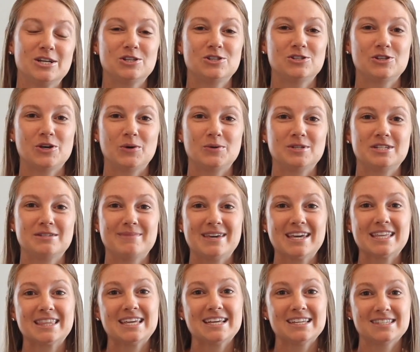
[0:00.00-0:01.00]
So to
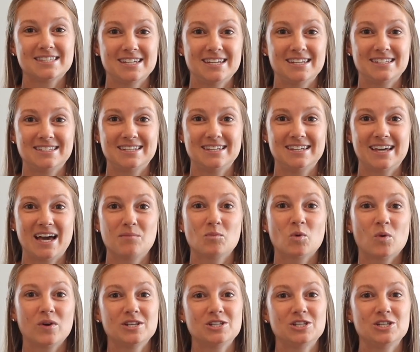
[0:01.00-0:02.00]
make things easy, I'm
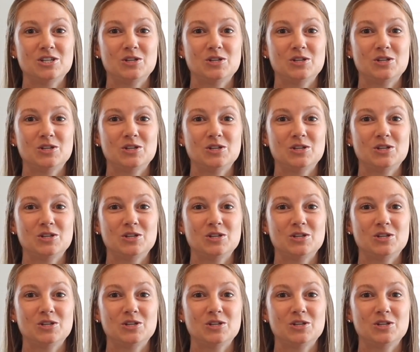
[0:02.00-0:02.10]
going to